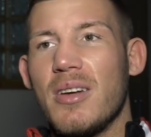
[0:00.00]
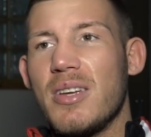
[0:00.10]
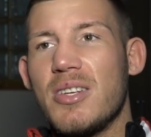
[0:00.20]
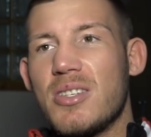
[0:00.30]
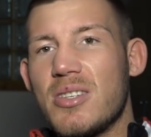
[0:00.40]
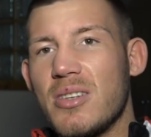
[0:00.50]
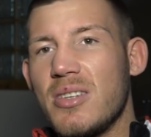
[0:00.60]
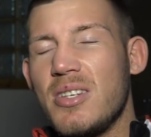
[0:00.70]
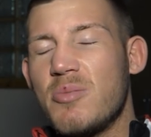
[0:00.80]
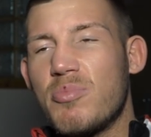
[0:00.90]

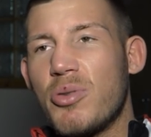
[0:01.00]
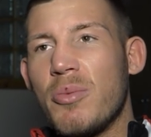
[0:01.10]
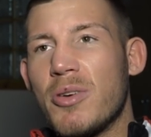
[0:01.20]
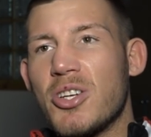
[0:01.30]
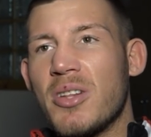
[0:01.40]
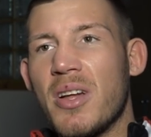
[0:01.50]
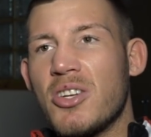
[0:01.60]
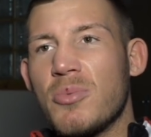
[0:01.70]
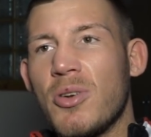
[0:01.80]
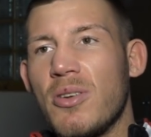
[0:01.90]
he's pretty much
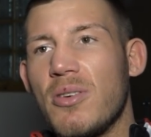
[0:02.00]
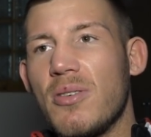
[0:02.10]
untouchable.